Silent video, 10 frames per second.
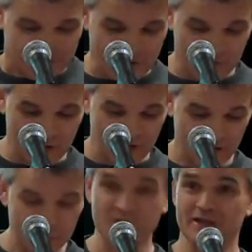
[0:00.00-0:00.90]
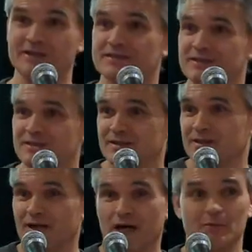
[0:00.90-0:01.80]
from uh, Libya
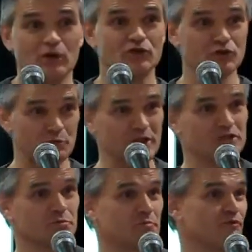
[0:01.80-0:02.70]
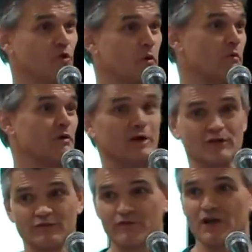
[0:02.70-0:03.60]
and about two weeks before we were
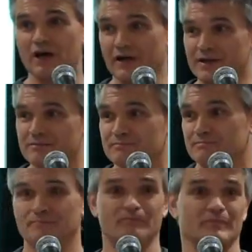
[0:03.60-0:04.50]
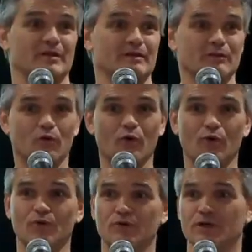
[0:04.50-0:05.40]
about to fly,
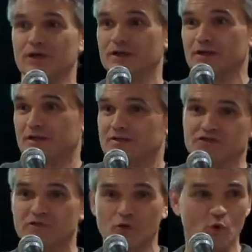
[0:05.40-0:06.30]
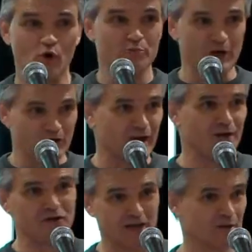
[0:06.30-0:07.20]
all uh, civil war broke
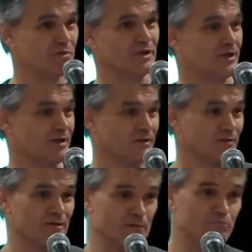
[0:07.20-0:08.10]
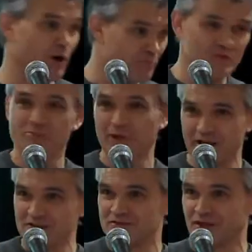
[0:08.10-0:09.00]
out in Libya. They bombed the
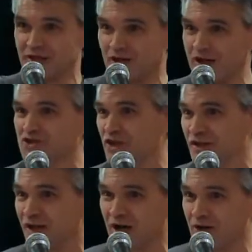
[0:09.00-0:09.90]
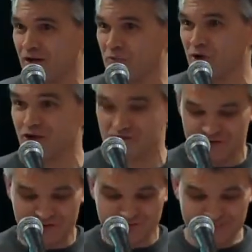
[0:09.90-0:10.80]
place, the airline shut down, and we
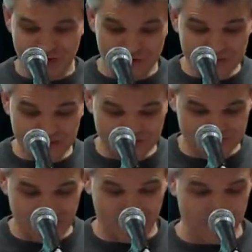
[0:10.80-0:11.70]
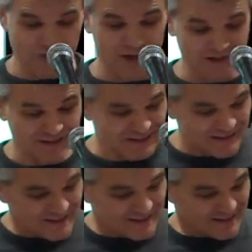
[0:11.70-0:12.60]
lost our tickets and our money.
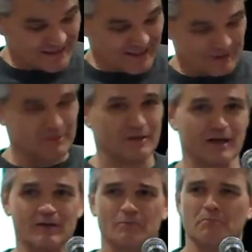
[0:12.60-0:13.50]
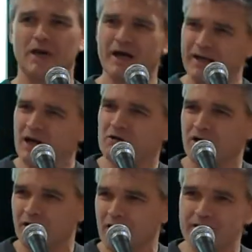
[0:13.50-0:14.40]
I feel like, man,
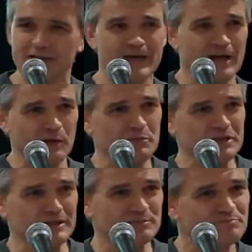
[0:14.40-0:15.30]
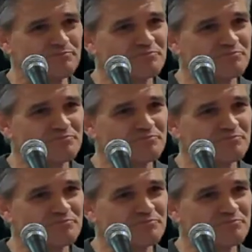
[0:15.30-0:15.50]
how unlucky can I be?